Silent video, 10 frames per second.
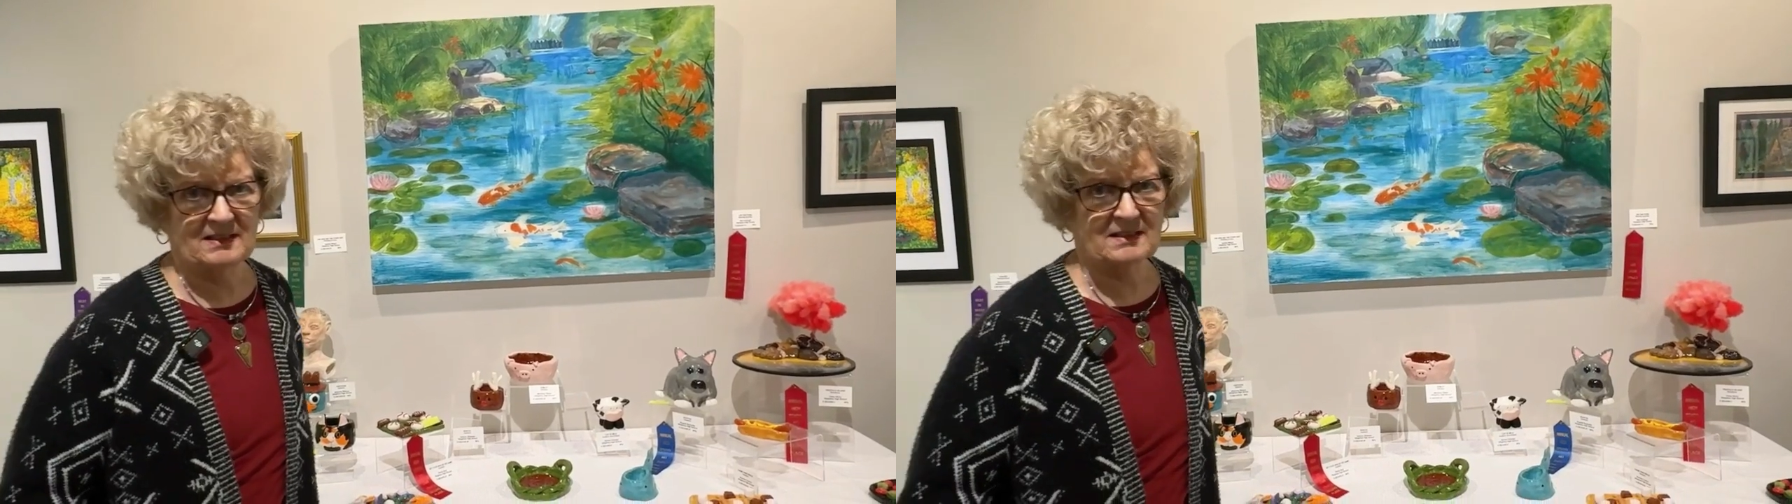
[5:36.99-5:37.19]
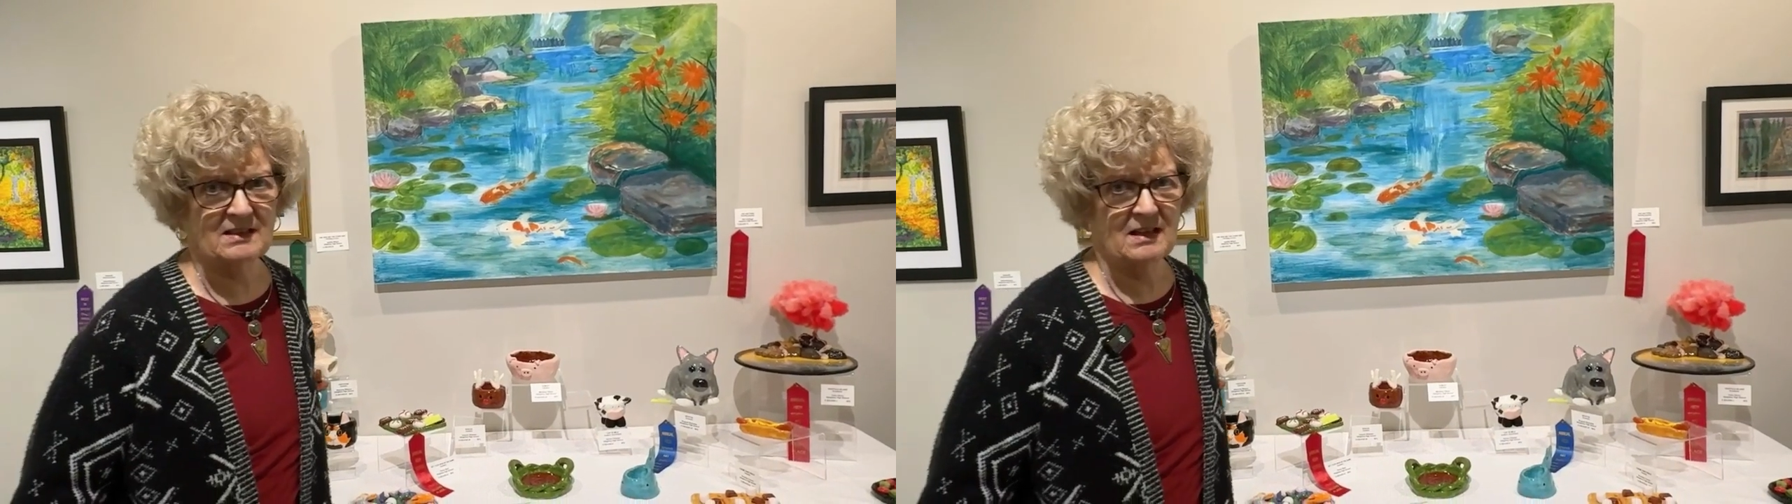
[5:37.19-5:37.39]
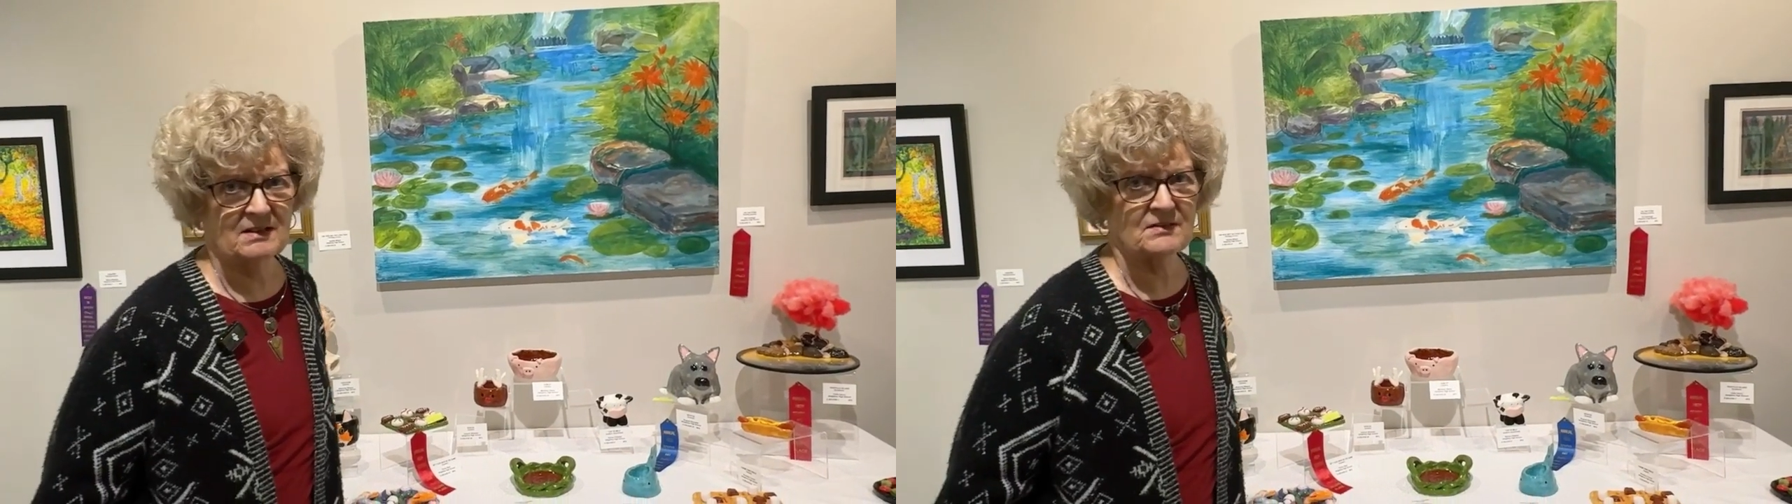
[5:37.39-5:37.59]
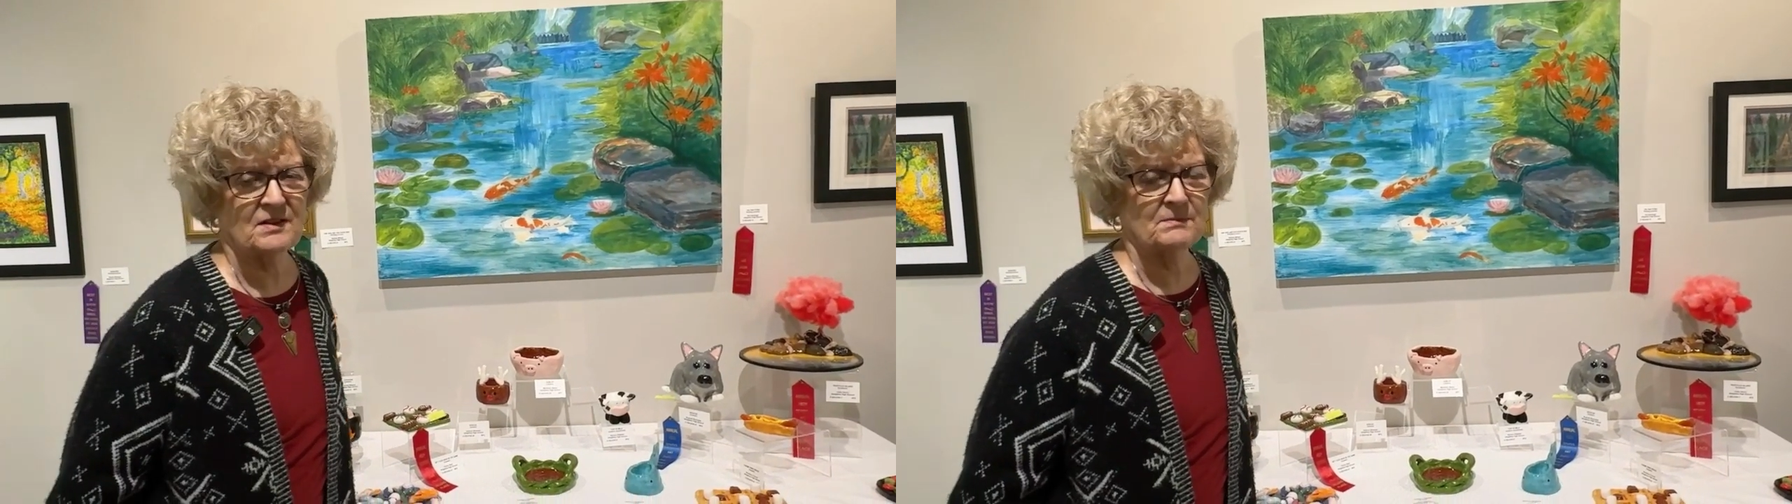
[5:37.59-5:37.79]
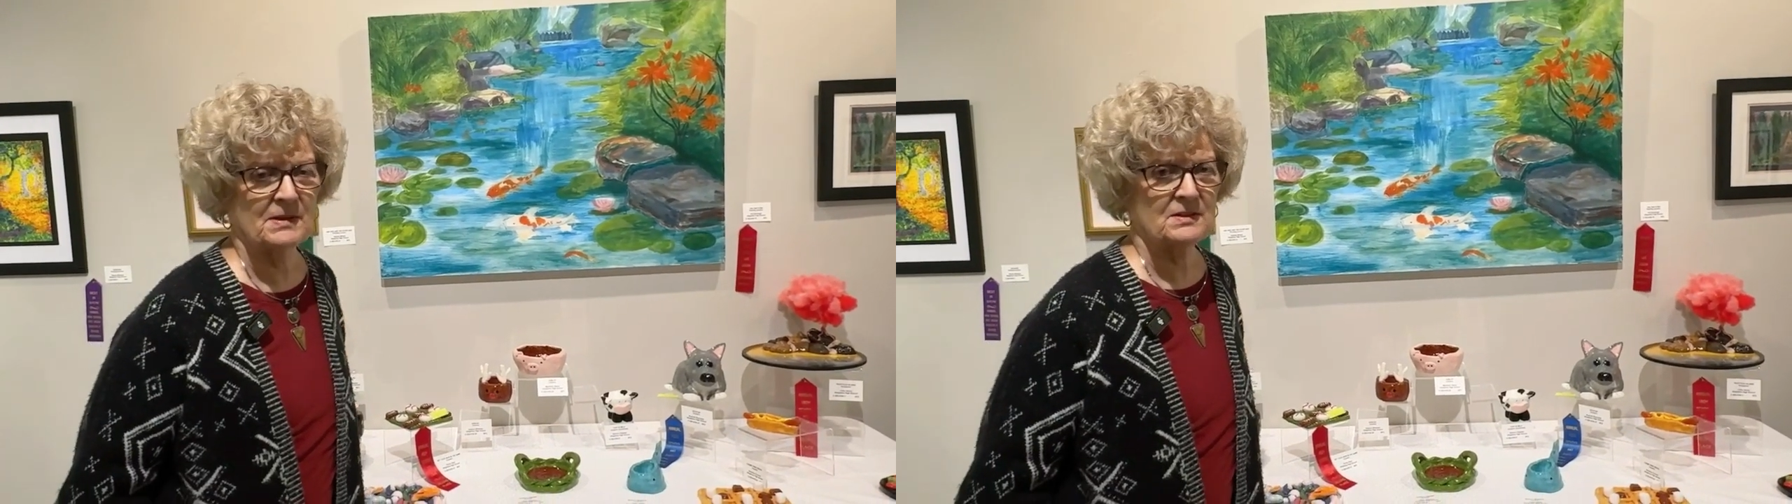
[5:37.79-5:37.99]
in color.
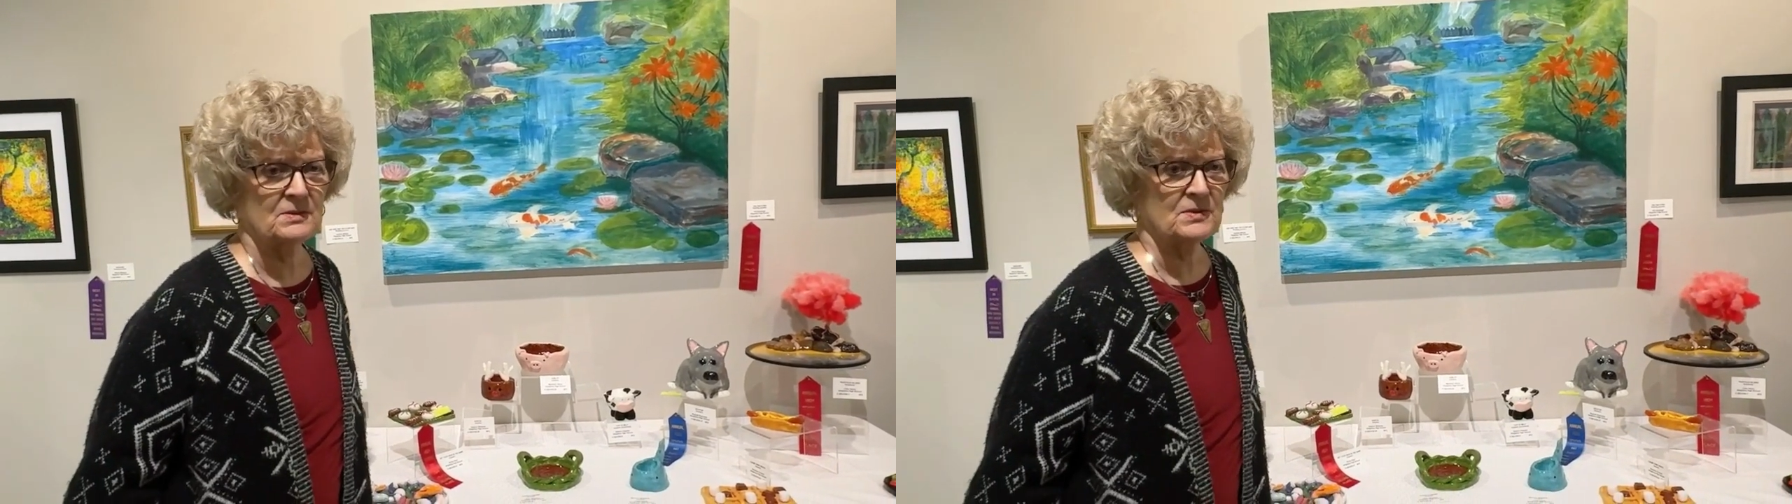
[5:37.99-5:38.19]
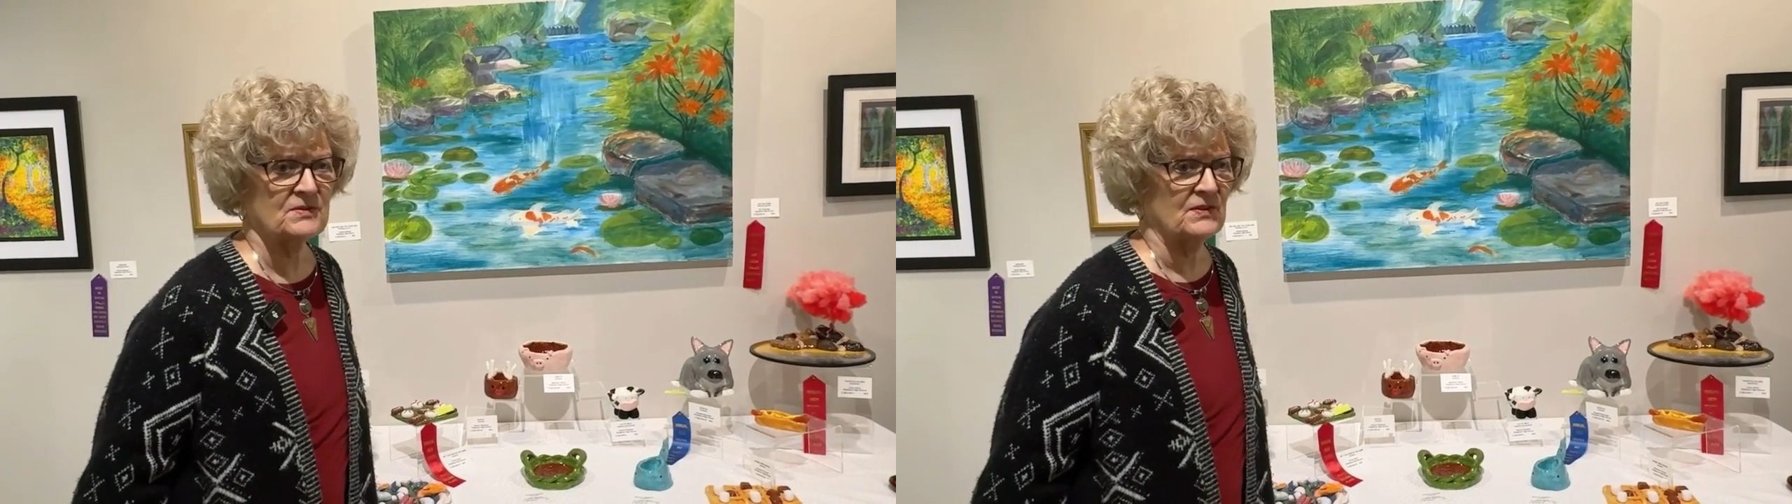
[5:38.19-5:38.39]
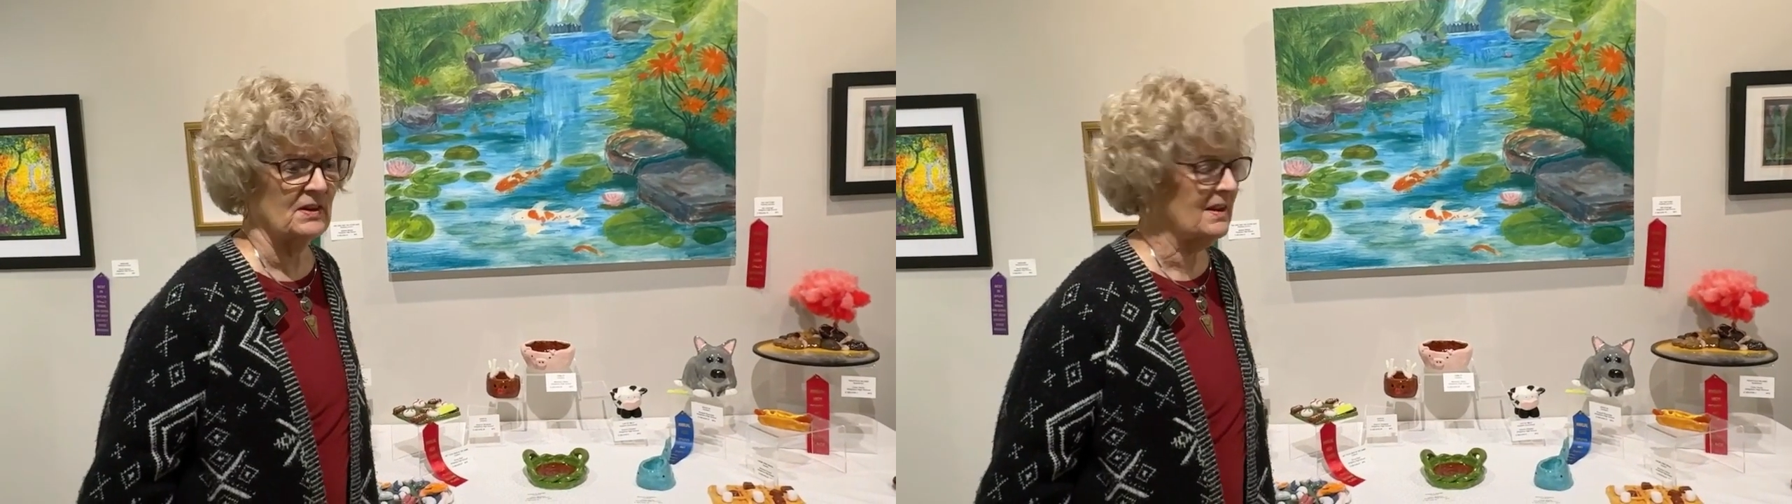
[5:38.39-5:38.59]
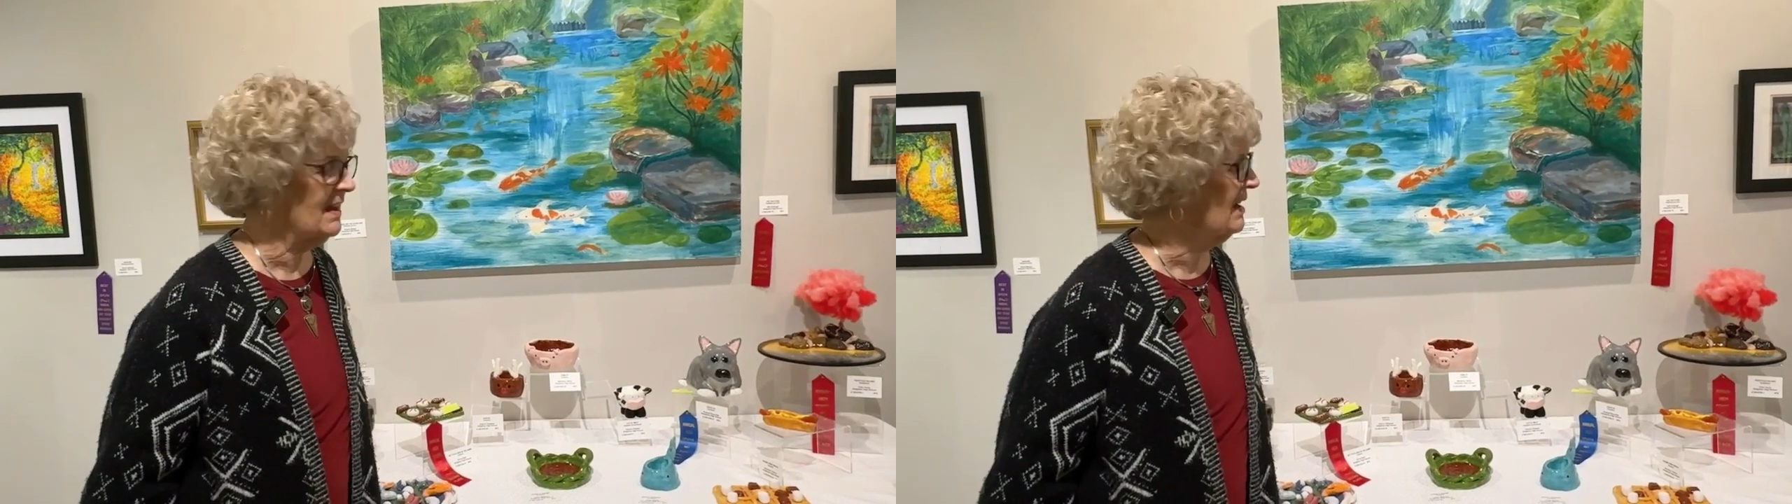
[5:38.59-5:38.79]
The blue is very